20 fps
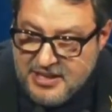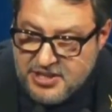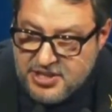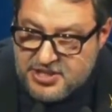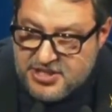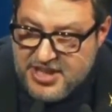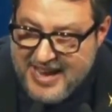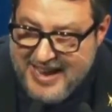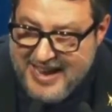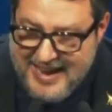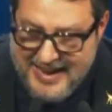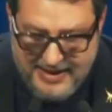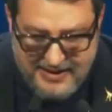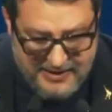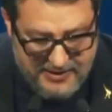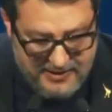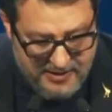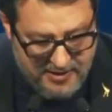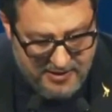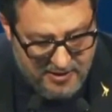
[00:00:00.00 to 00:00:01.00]
If
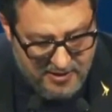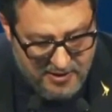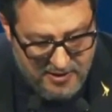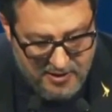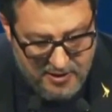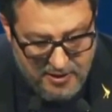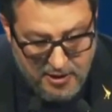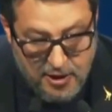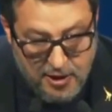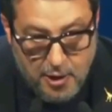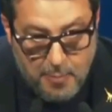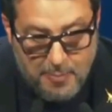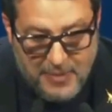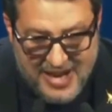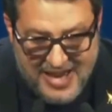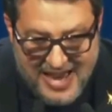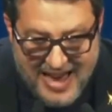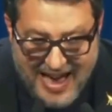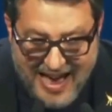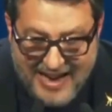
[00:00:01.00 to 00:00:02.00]
thousands of workers in
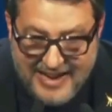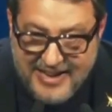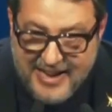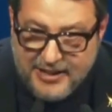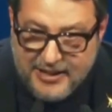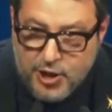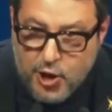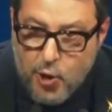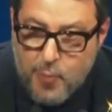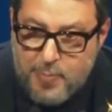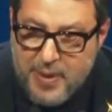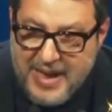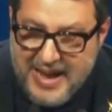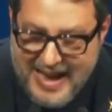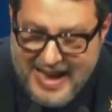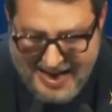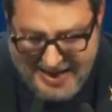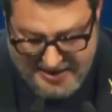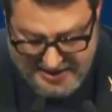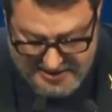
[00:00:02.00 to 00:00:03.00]
the automobile
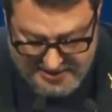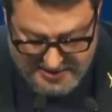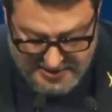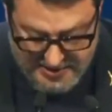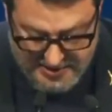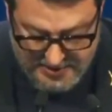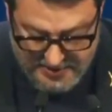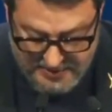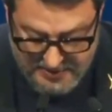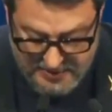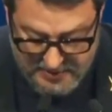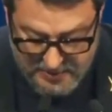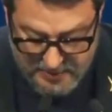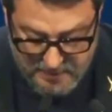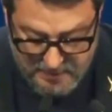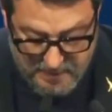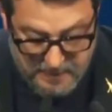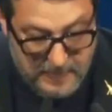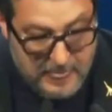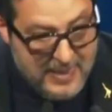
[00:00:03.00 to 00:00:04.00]
industry these days are
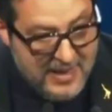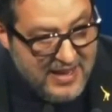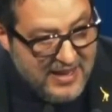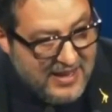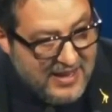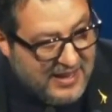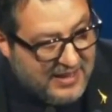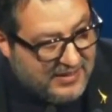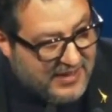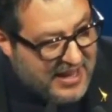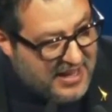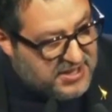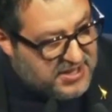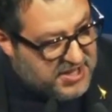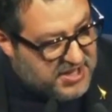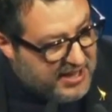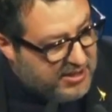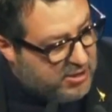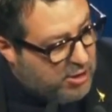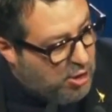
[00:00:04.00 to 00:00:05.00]
losing their jobs,